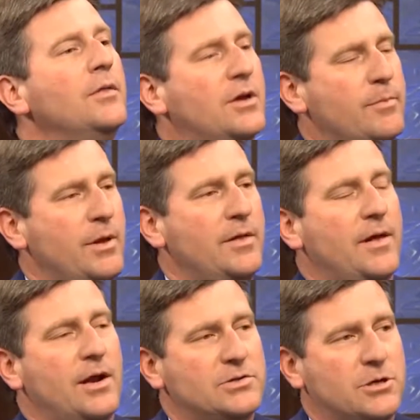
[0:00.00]
The committee
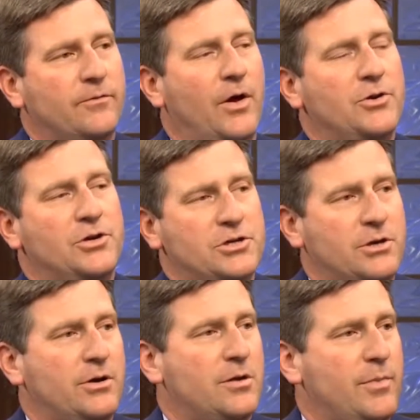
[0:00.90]
that I serve on, the
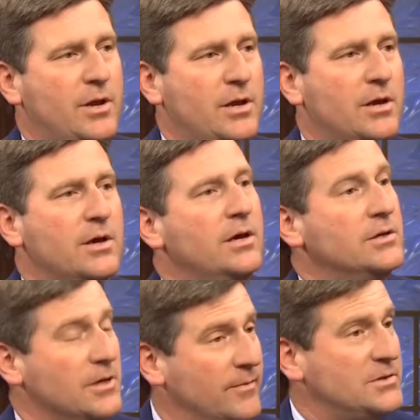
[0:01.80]
Judiciary Committee,
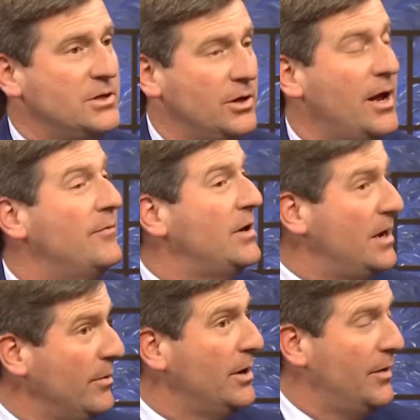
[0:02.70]
is obviously going to have a
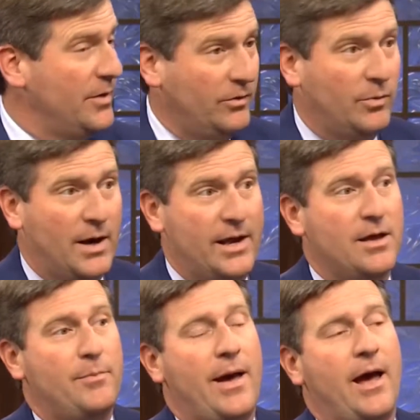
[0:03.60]
hearing on this when I
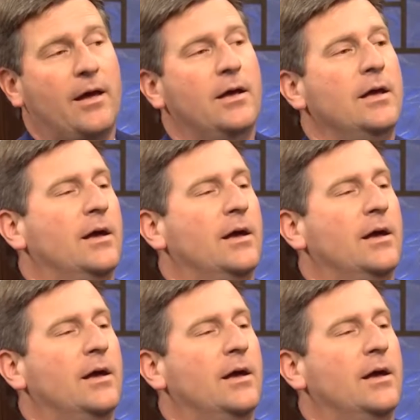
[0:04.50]
get back